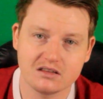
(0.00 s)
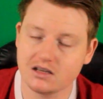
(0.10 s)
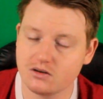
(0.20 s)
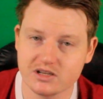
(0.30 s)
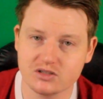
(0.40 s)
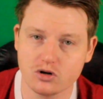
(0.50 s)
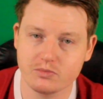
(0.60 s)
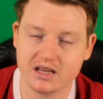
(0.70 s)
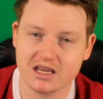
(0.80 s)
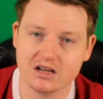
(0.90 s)
They're always talking
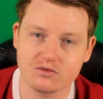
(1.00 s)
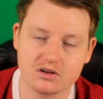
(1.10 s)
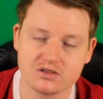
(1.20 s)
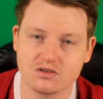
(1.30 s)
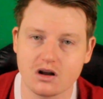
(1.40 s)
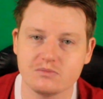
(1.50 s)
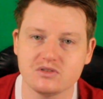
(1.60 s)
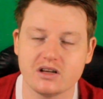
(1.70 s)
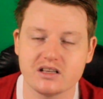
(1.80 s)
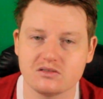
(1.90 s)
about getting rid of scrums
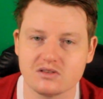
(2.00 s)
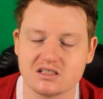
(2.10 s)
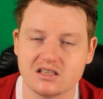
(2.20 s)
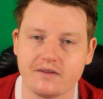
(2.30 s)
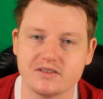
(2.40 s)
and all that sort of stuff.